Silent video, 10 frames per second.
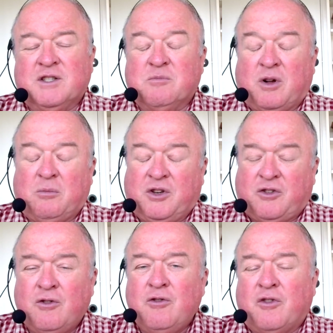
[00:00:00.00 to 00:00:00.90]
probably
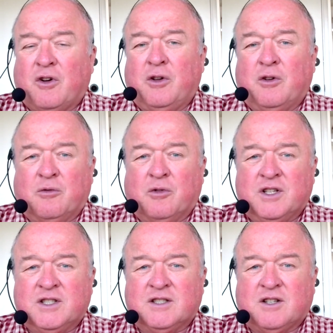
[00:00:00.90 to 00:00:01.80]
two very good
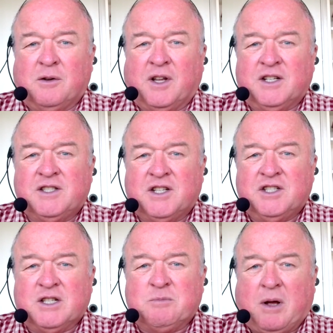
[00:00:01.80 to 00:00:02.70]
reasons I'm going to
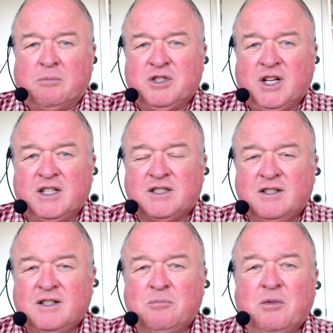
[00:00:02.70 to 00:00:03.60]
suggest pump jets.
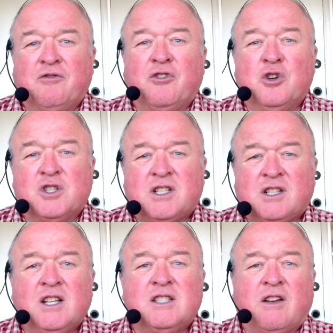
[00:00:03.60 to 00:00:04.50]
But first,
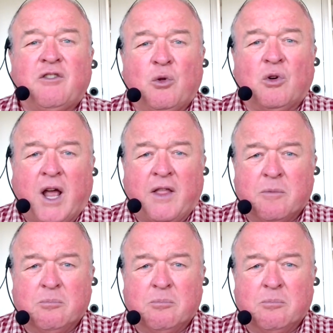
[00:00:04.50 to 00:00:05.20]
let's have a look at them.